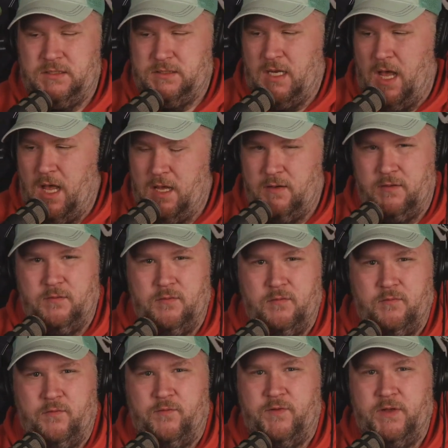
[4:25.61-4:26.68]
not
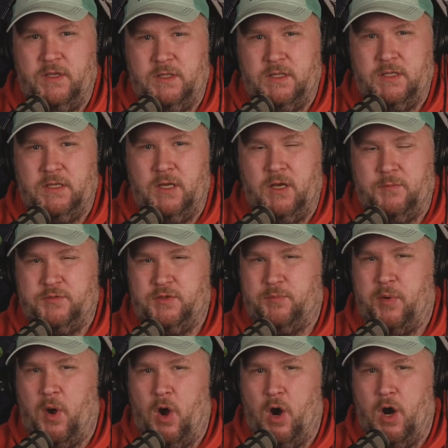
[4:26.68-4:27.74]
feeling up to
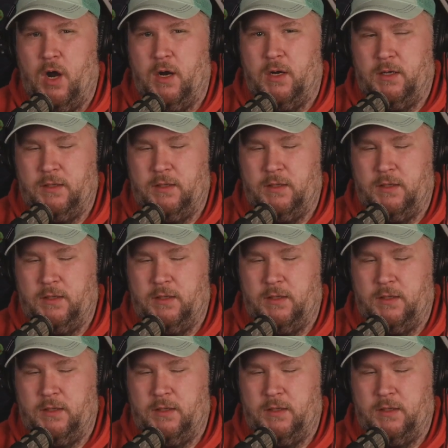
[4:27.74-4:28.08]
par.